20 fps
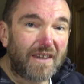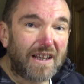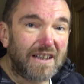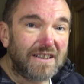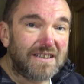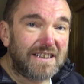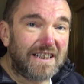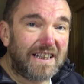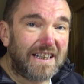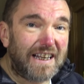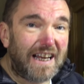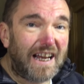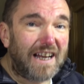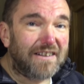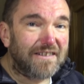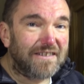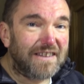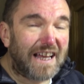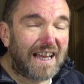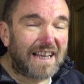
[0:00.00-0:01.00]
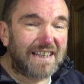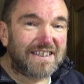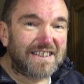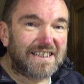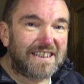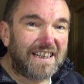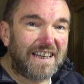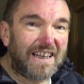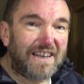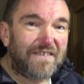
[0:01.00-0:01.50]
So there you go,
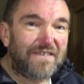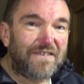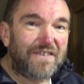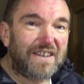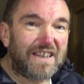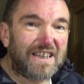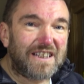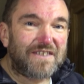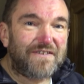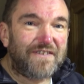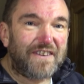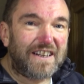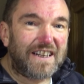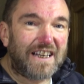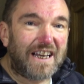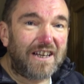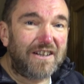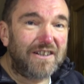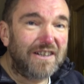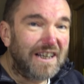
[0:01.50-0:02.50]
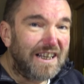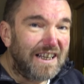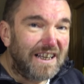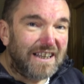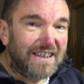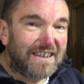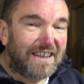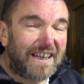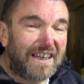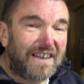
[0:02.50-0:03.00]
that's it for this video.
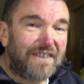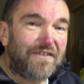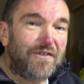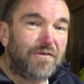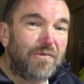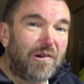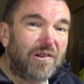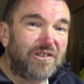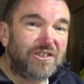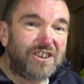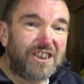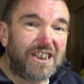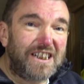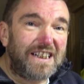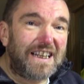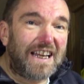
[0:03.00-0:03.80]
Thank you for watching,